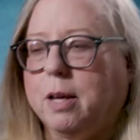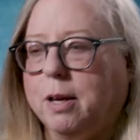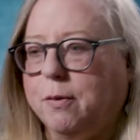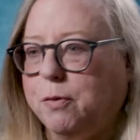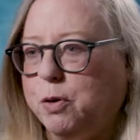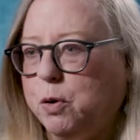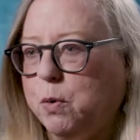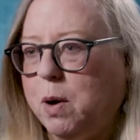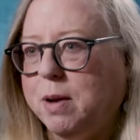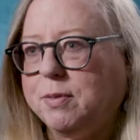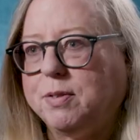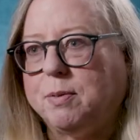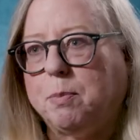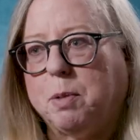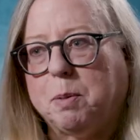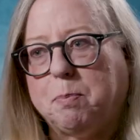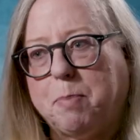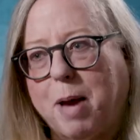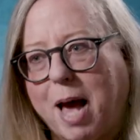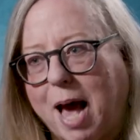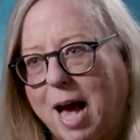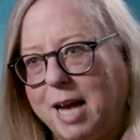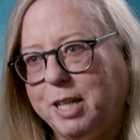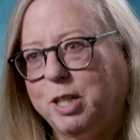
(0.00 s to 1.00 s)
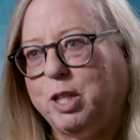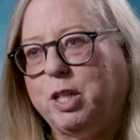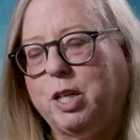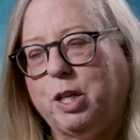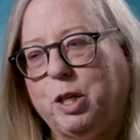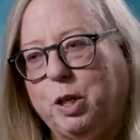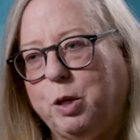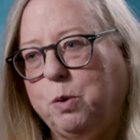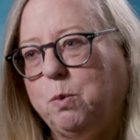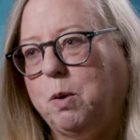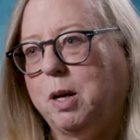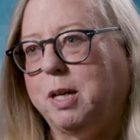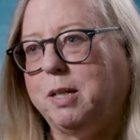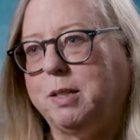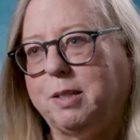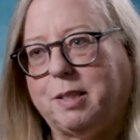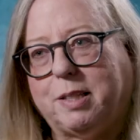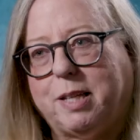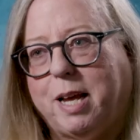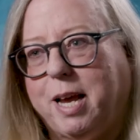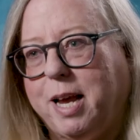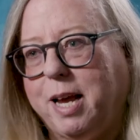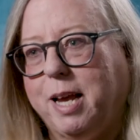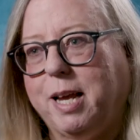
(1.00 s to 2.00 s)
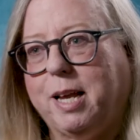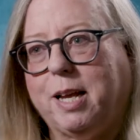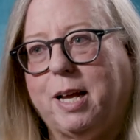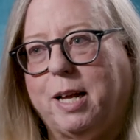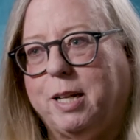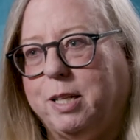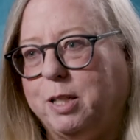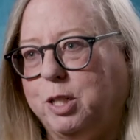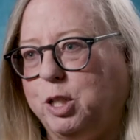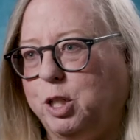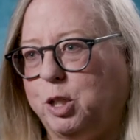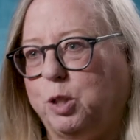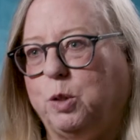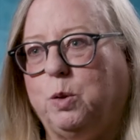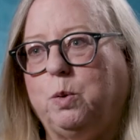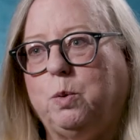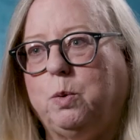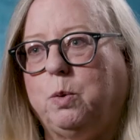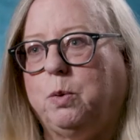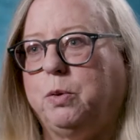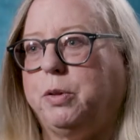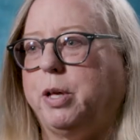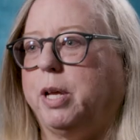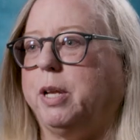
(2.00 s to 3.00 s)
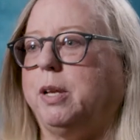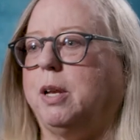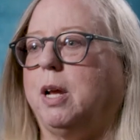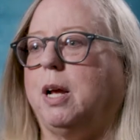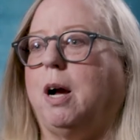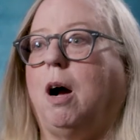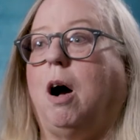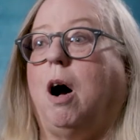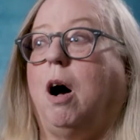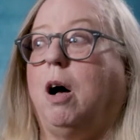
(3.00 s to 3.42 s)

if you have something passionate you want to say and do, then